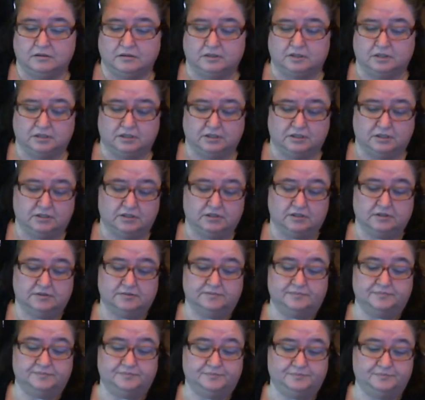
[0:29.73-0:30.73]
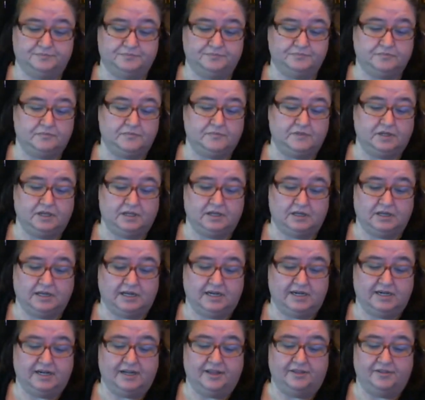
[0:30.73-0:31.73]
Got
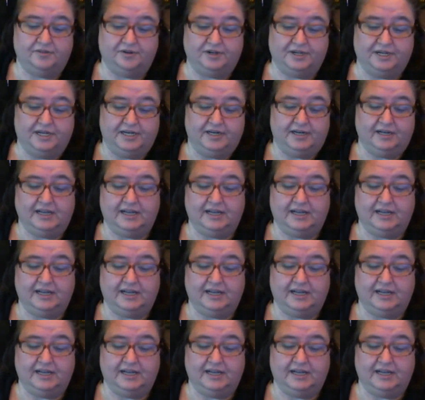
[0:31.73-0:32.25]
another knitting.